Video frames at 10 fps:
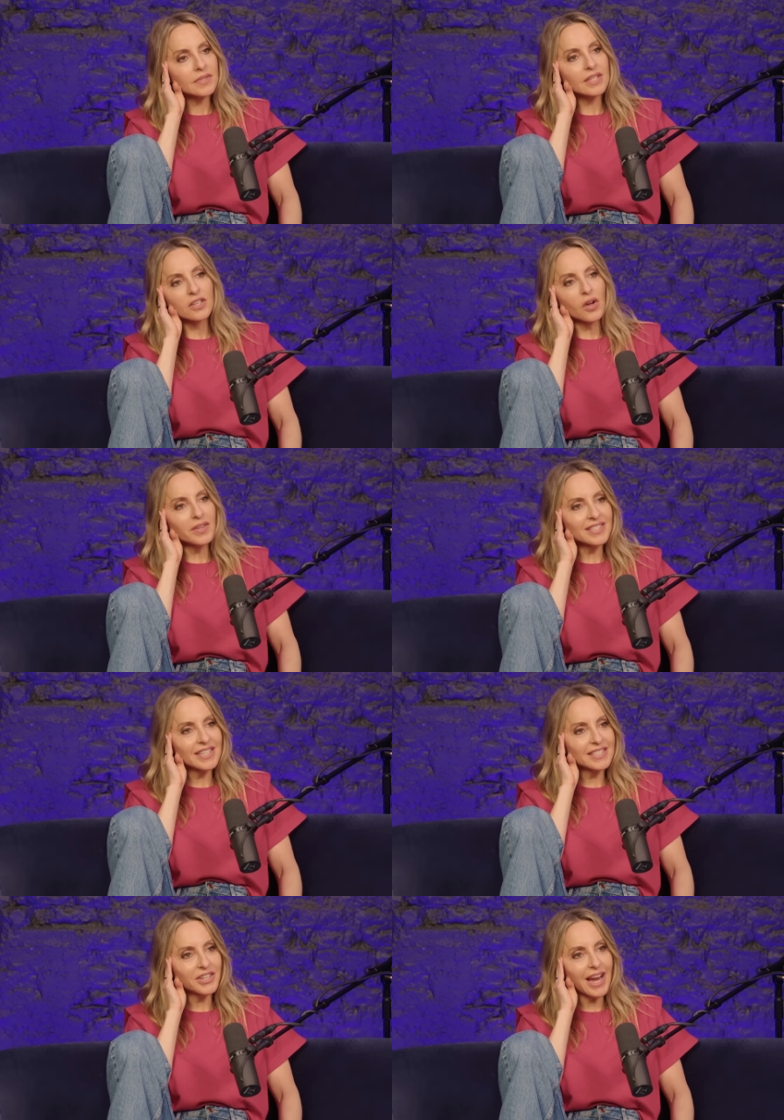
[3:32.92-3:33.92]
And Go I, listen
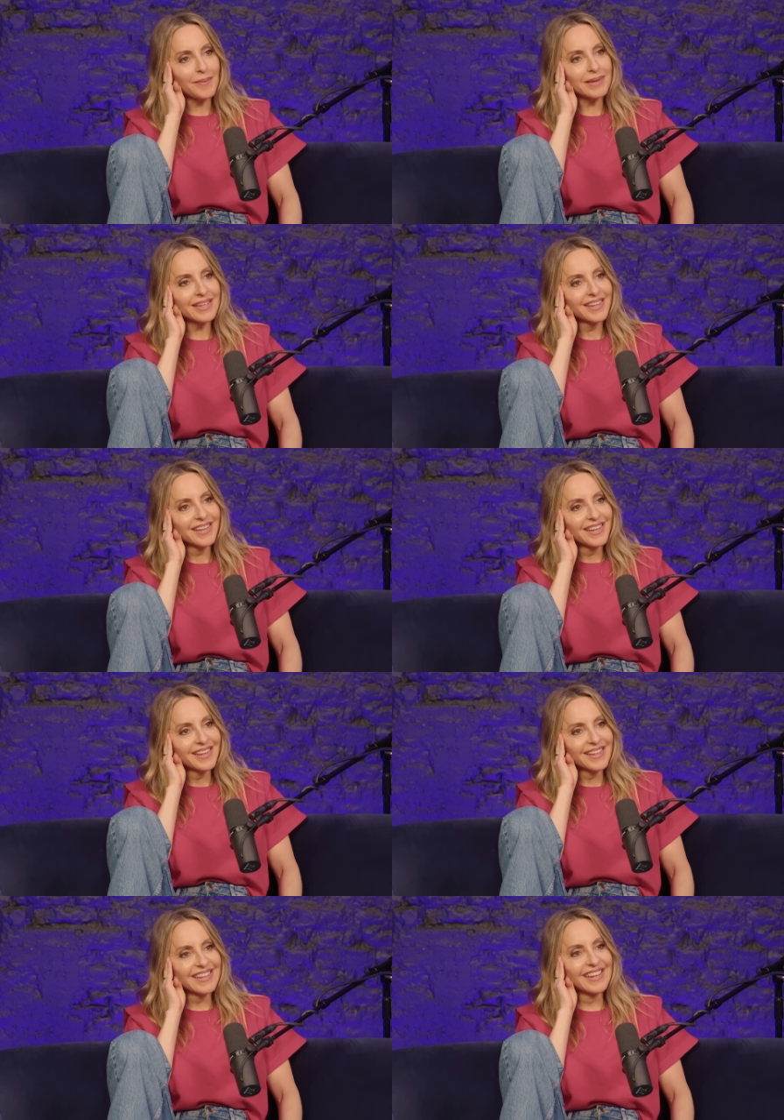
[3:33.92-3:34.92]
to Dear Gabby.
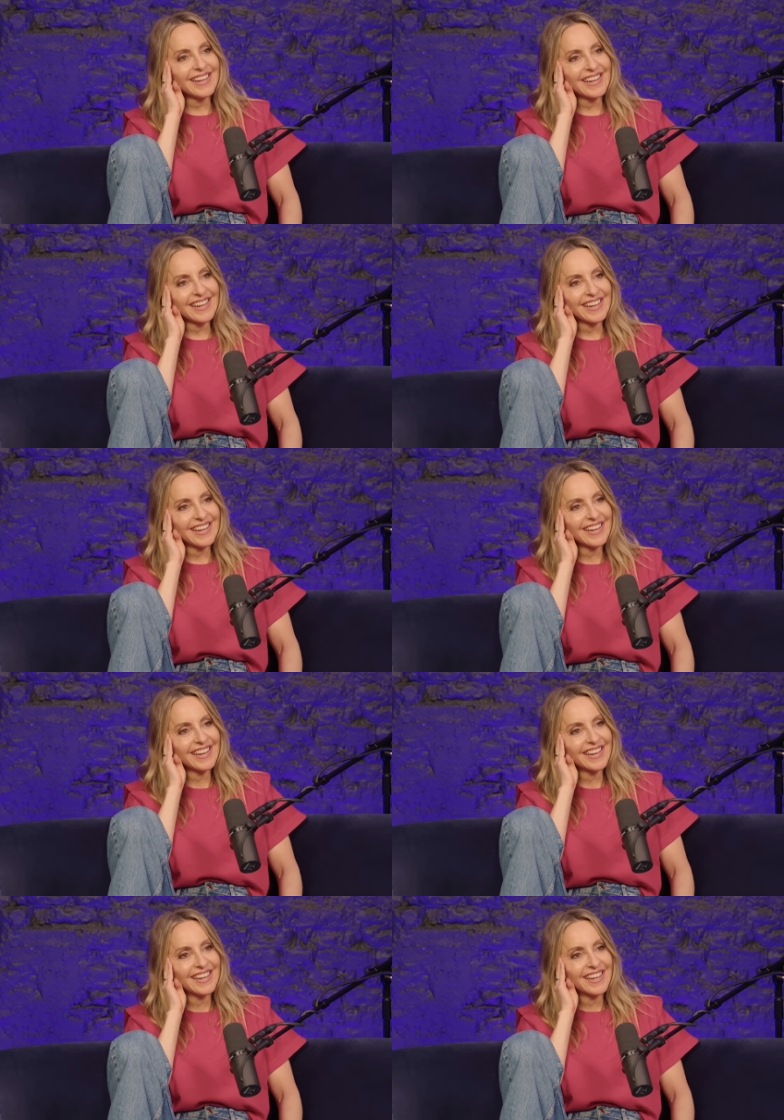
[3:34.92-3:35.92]
Yeah, I've, I've said
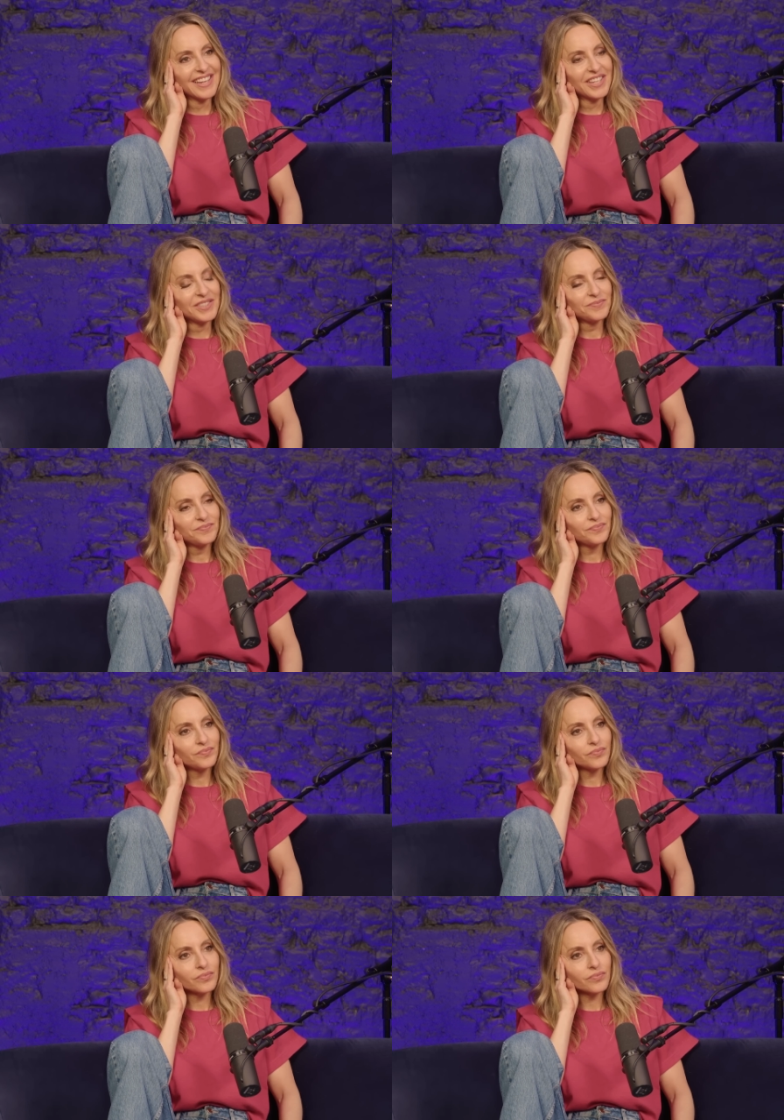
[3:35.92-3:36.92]
everything I could say. Some
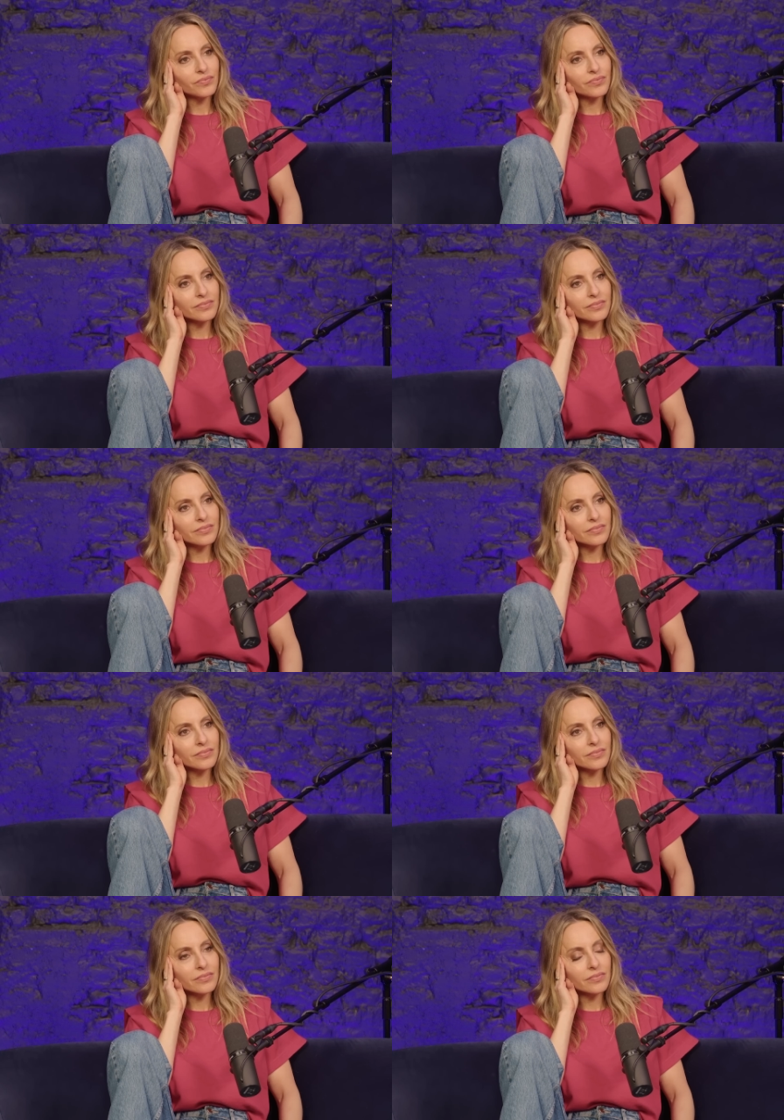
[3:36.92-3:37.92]
people just
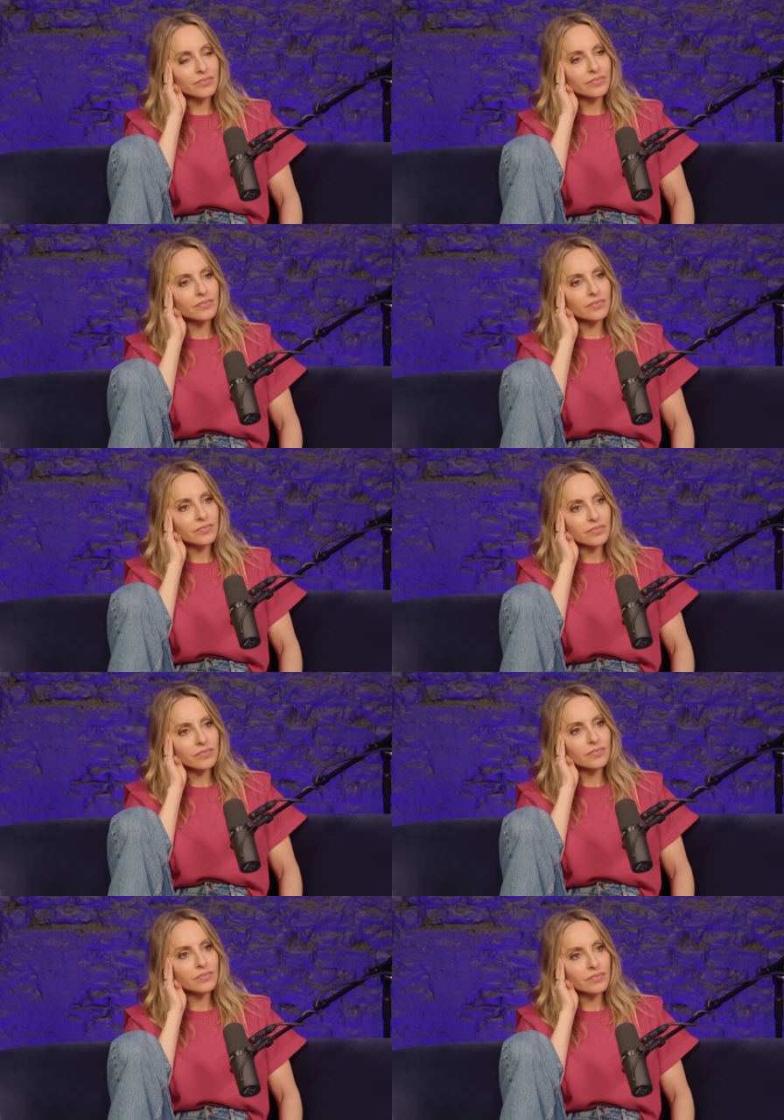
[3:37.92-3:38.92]
understand. Some people want
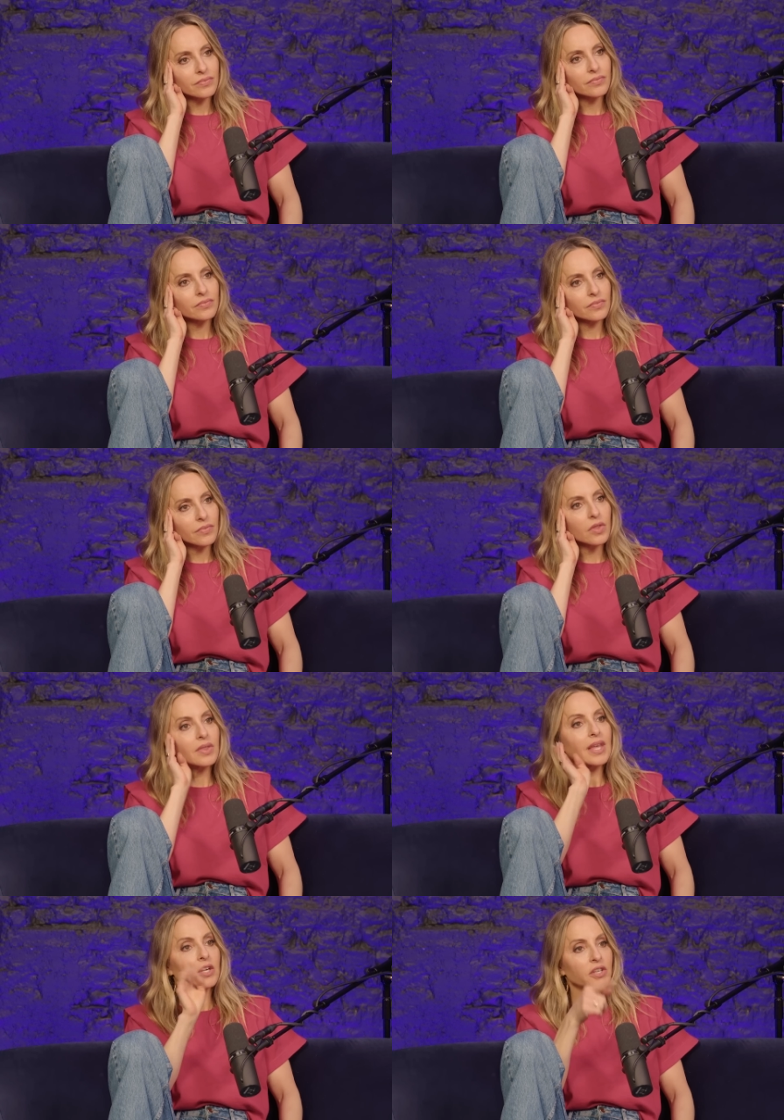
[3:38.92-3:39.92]
it and some people don't.
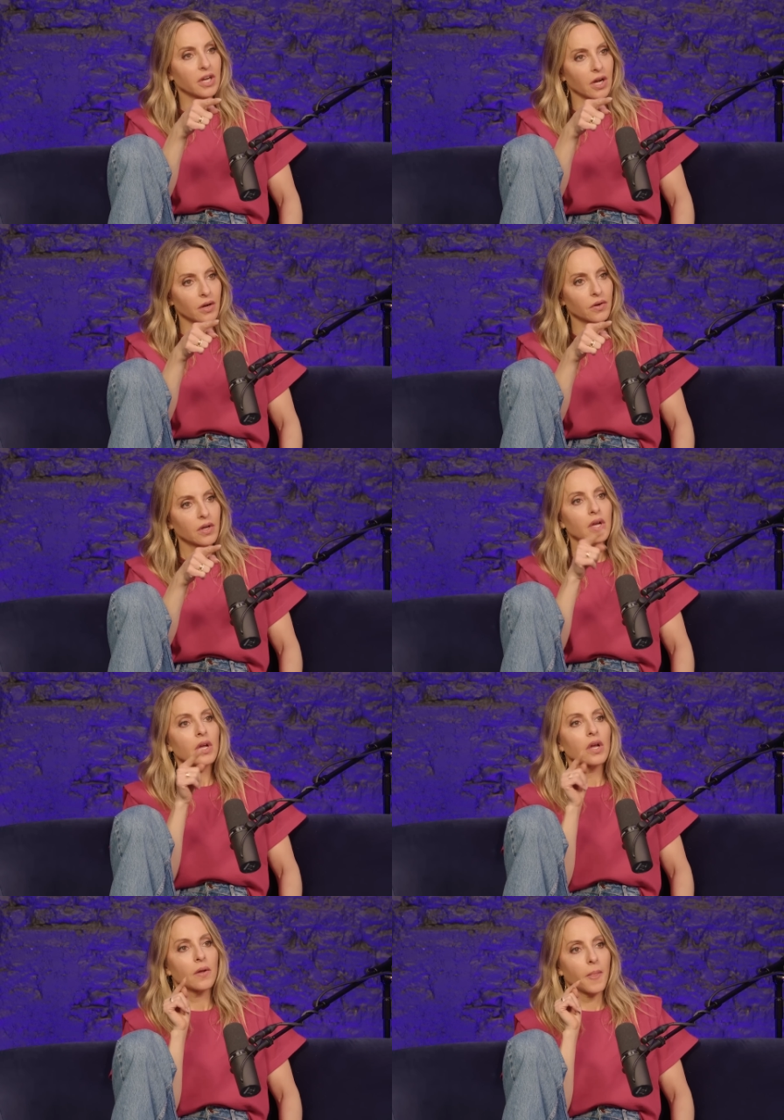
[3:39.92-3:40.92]
And there you go. That's the
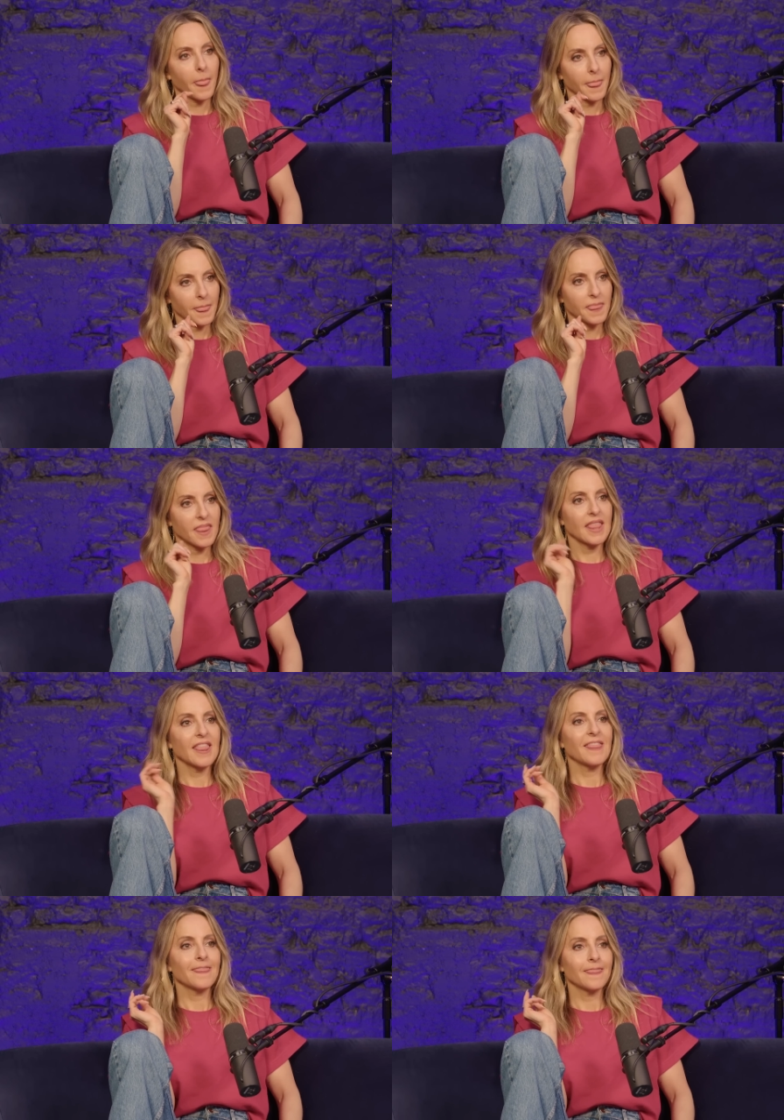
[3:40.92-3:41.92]
hard lessons I've, I've
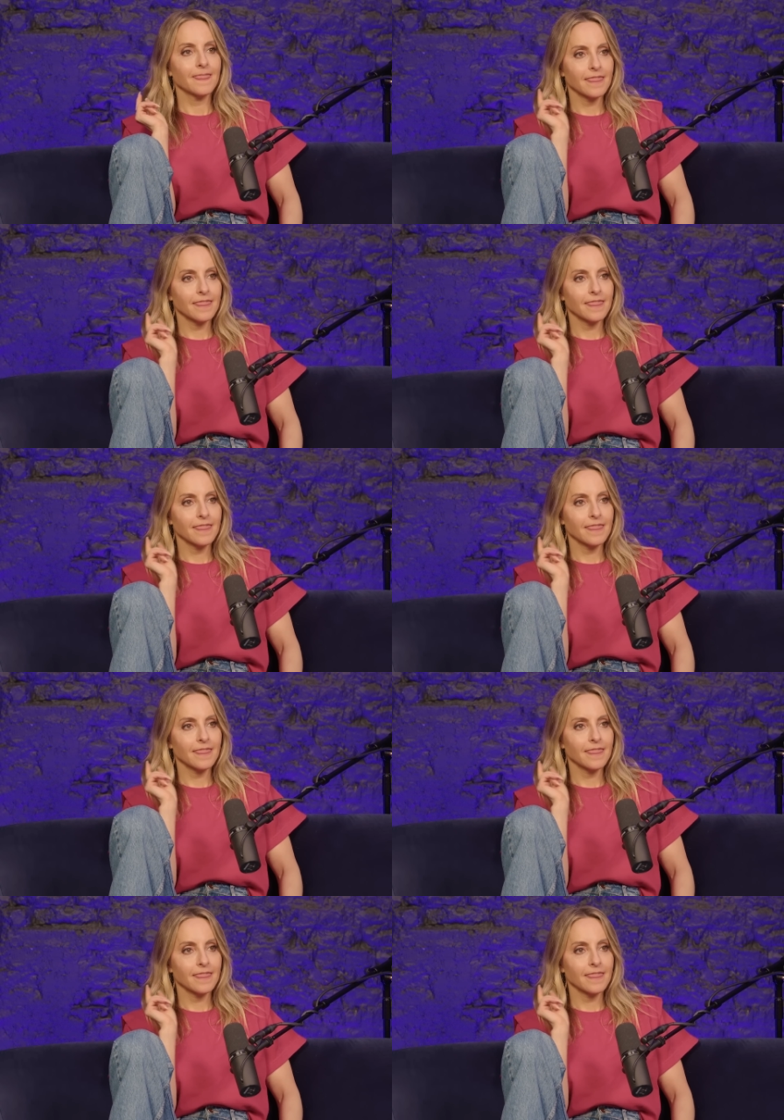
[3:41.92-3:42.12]
learned.